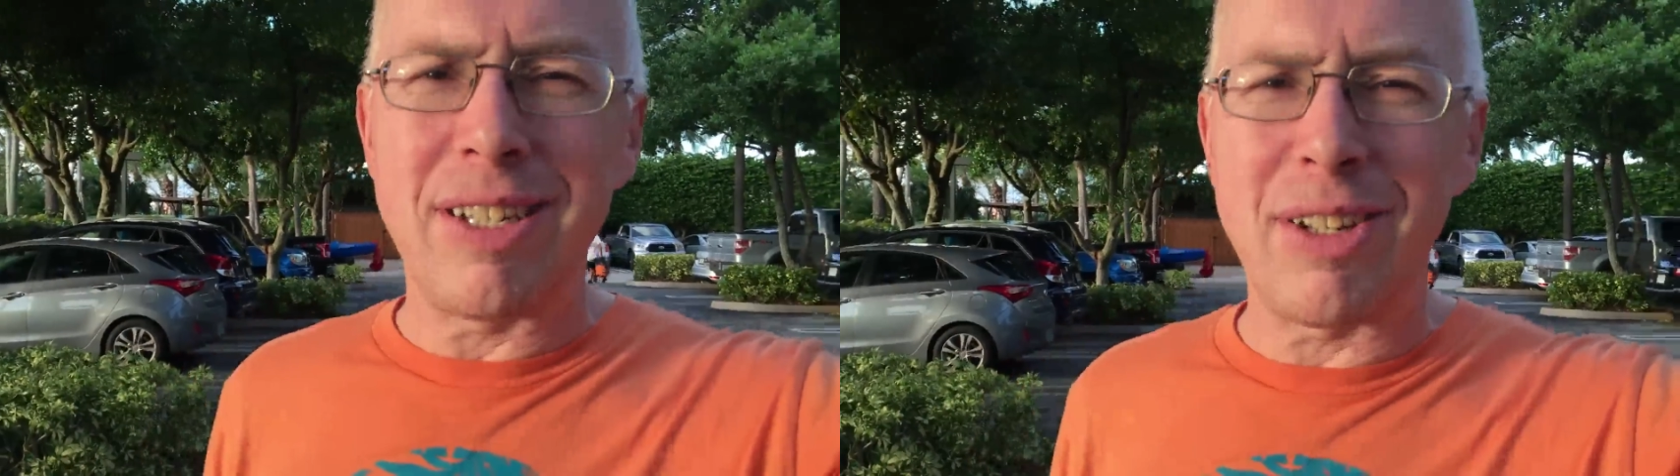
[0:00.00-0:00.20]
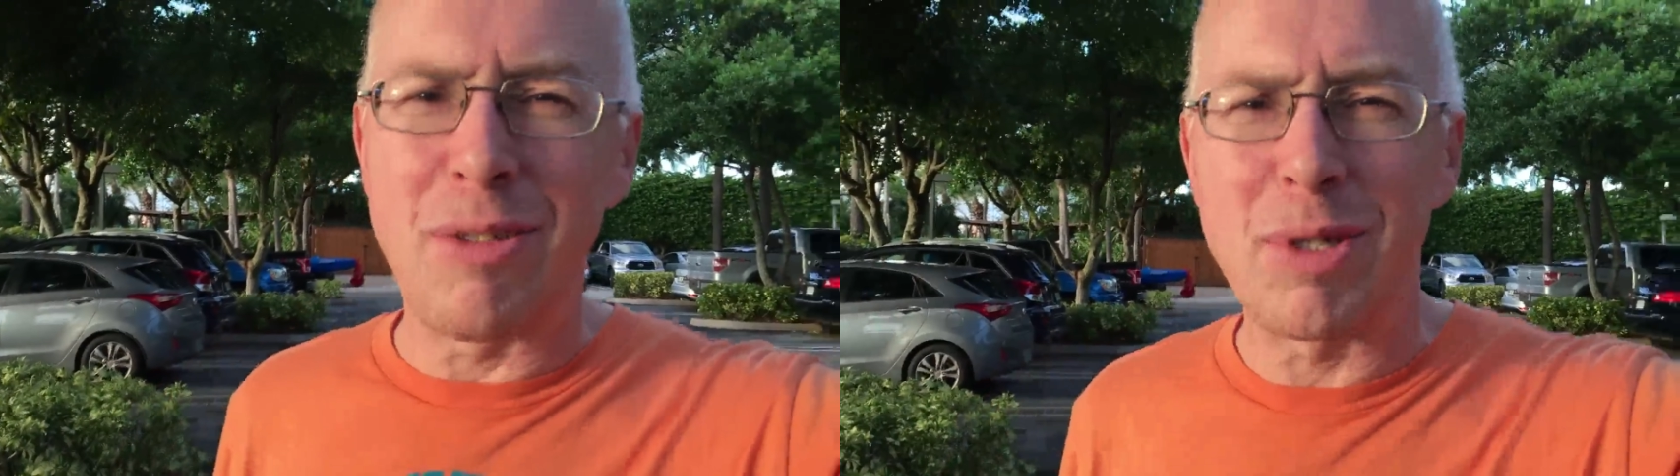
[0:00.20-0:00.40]

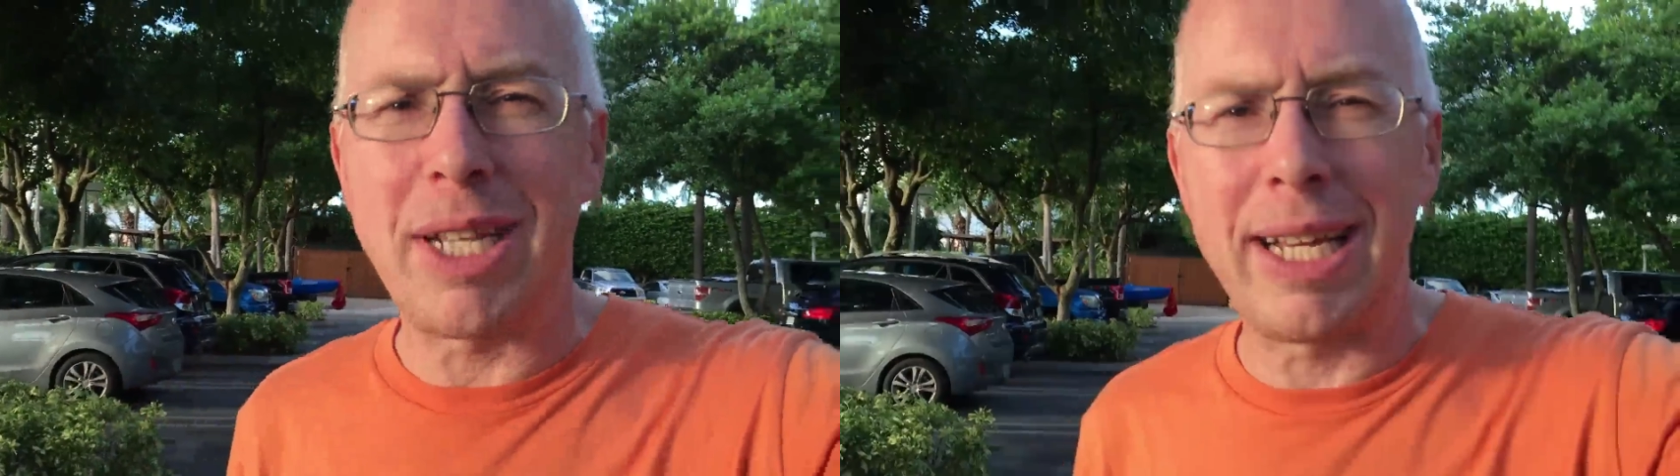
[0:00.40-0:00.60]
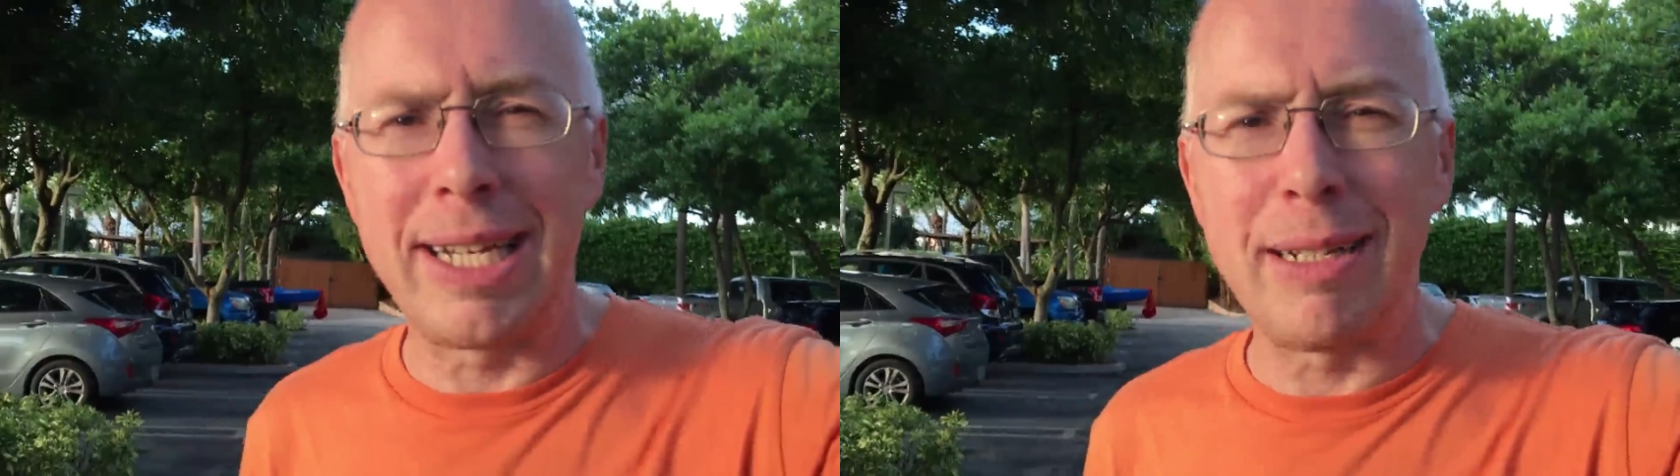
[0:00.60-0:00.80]
so we'll
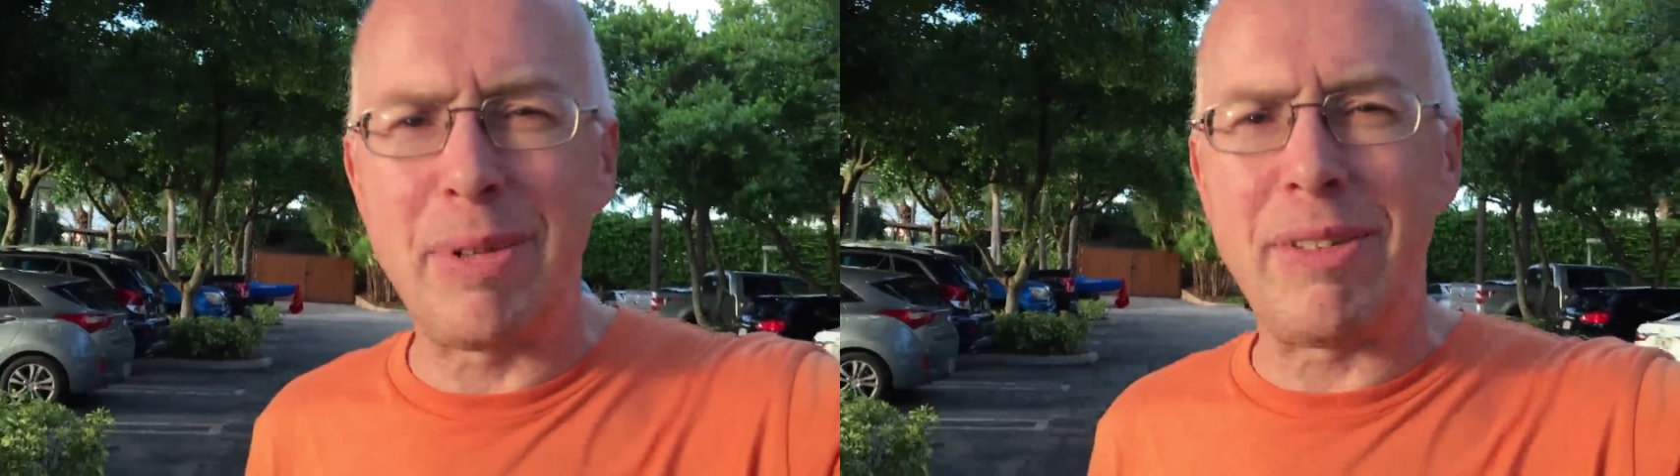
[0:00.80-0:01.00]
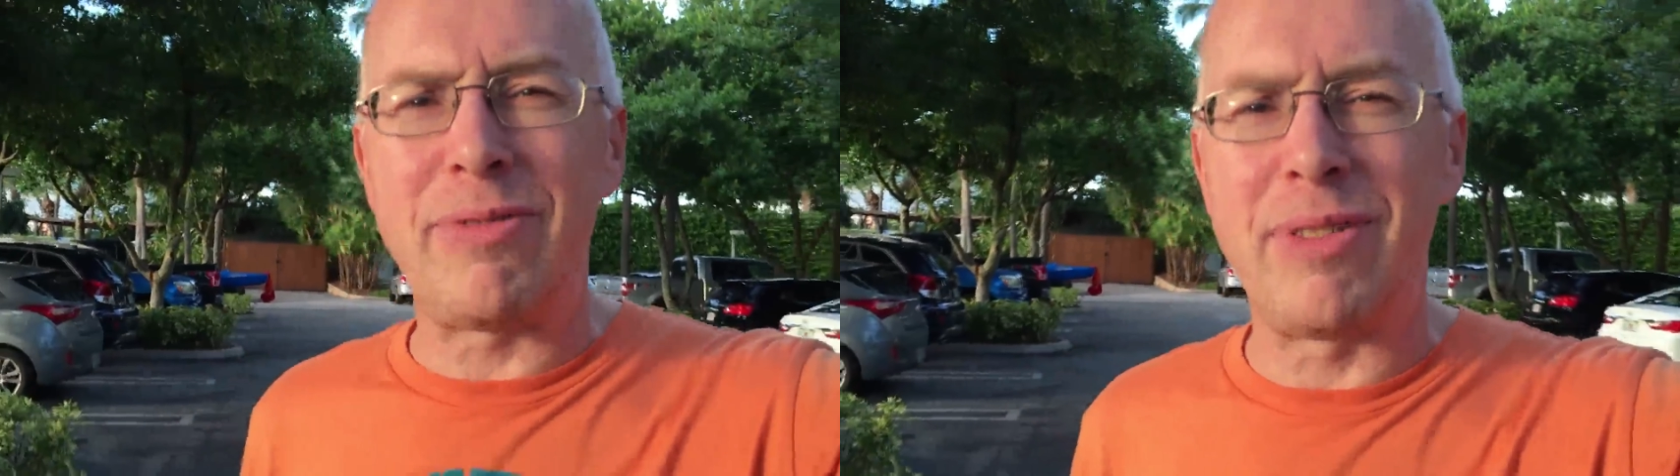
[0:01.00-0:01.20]
take a little
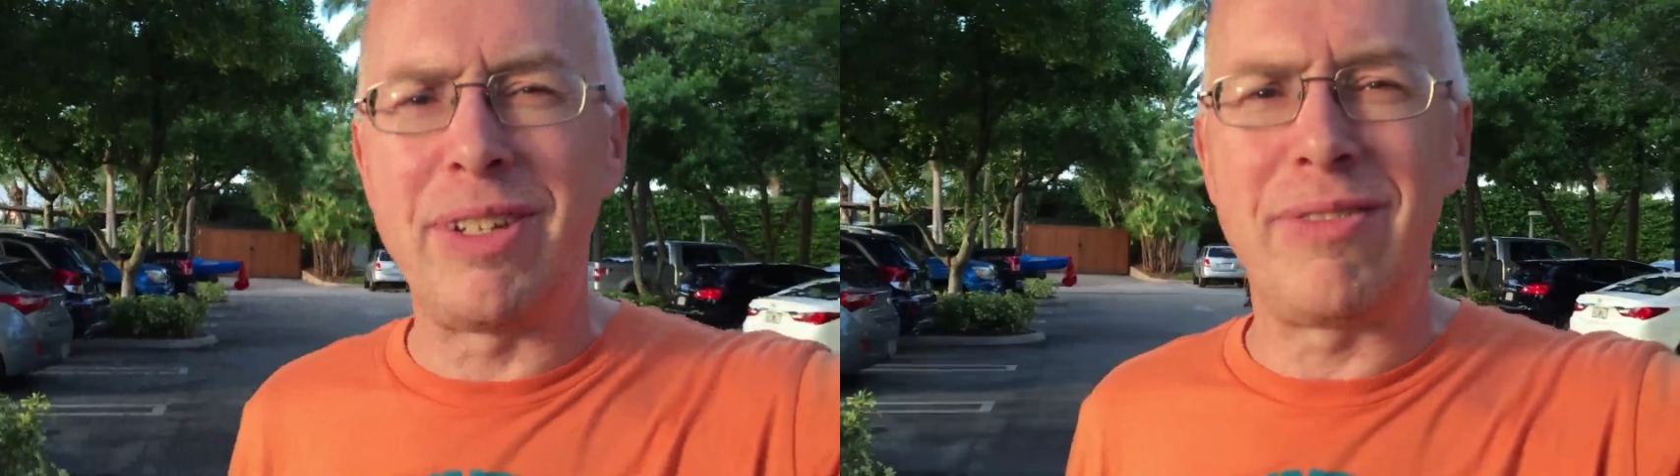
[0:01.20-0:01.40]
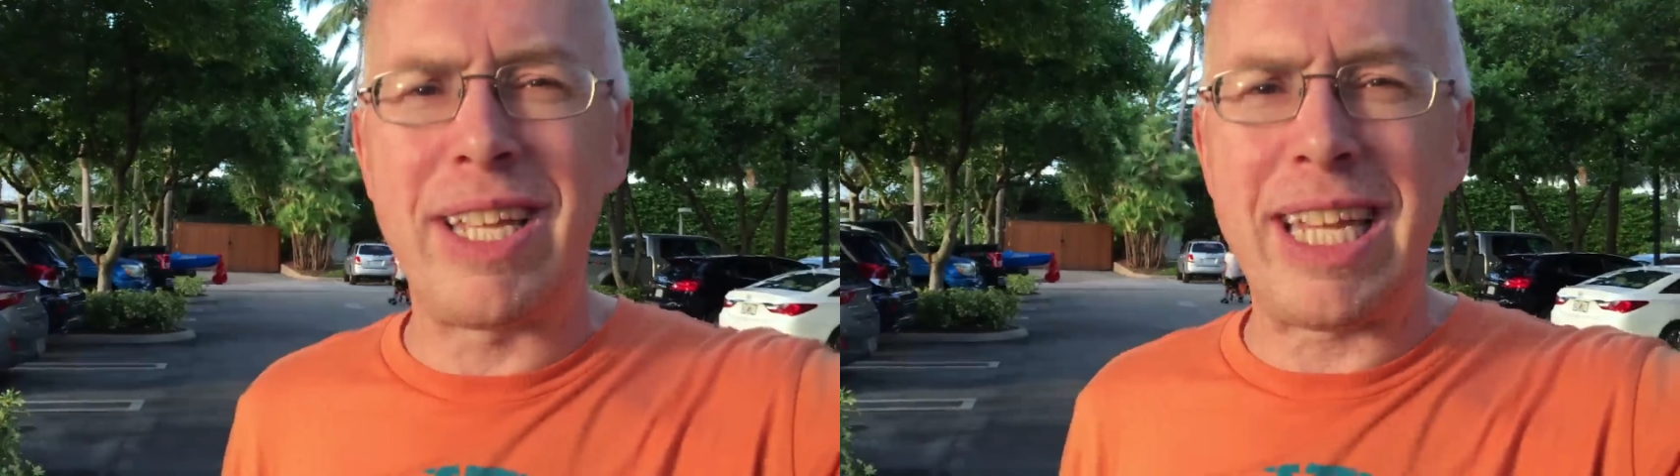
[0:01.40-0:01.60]
bit of,
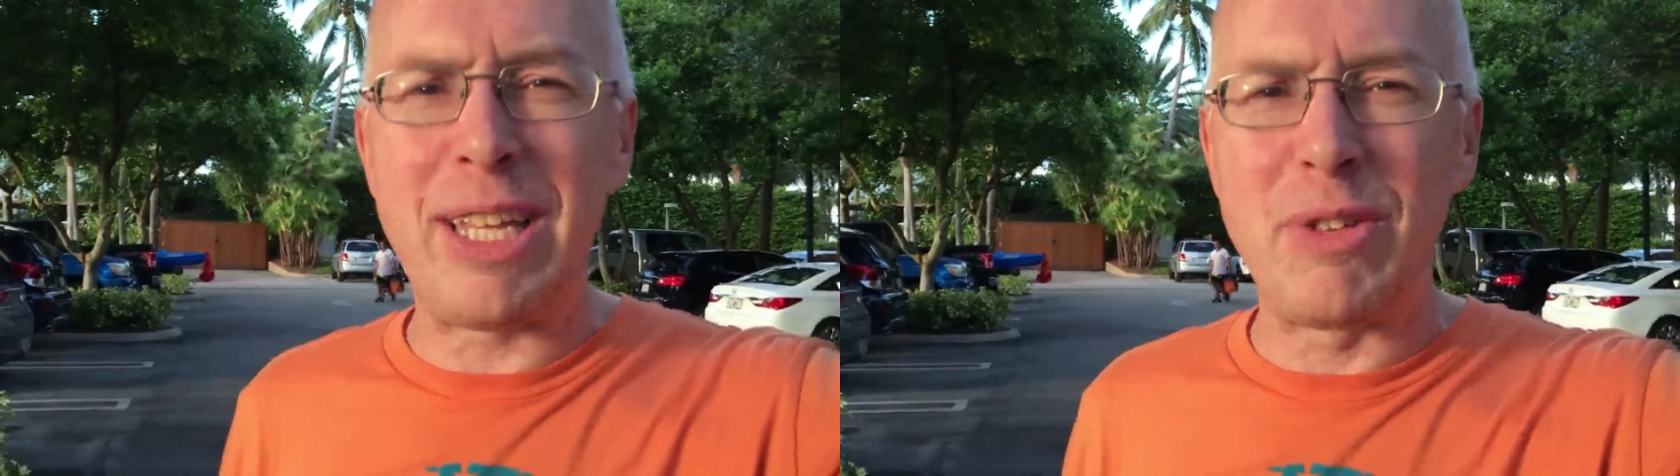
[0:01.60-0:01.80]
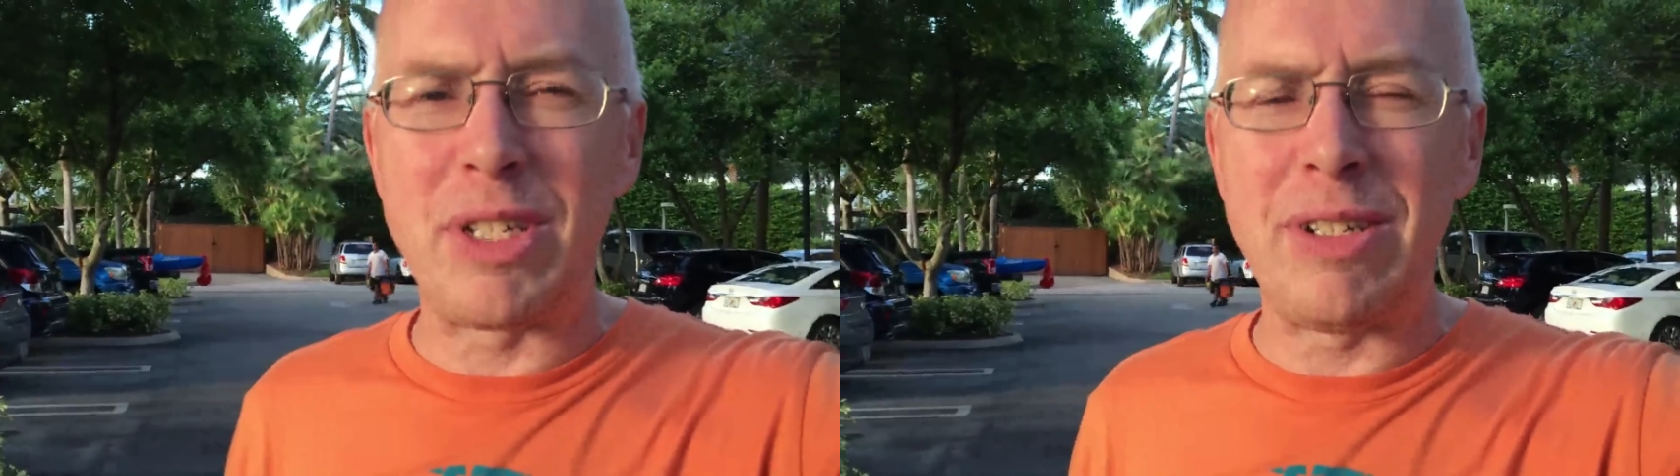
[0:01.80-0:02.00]
of getting
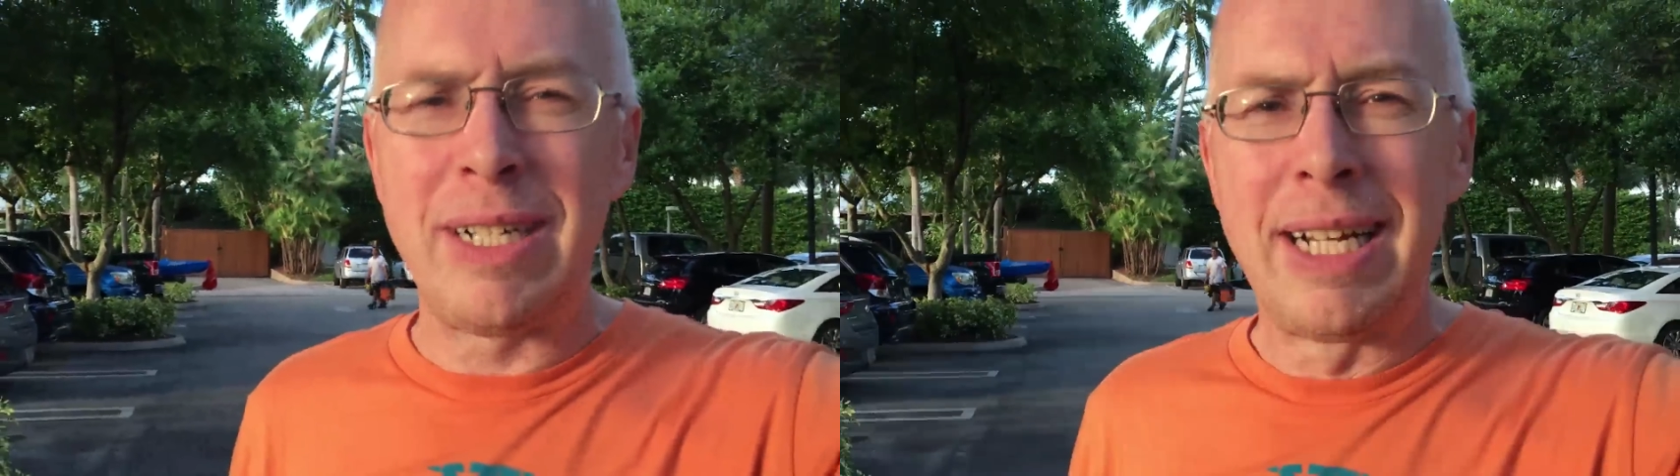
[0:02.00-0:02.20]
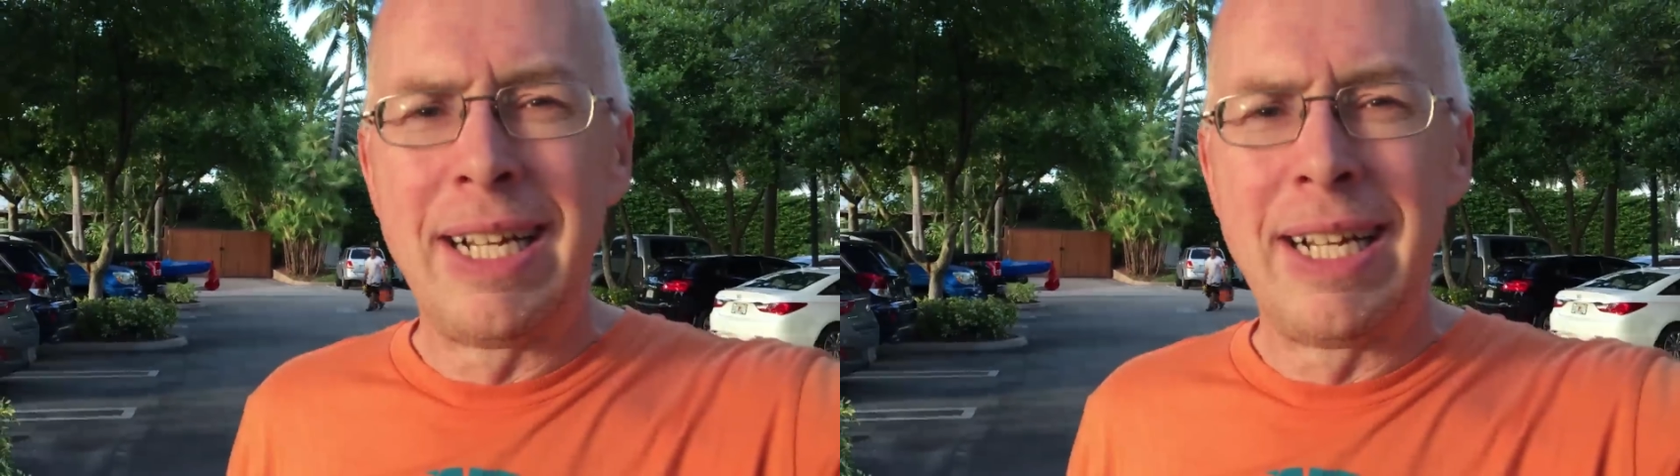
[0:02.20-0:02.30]
used to.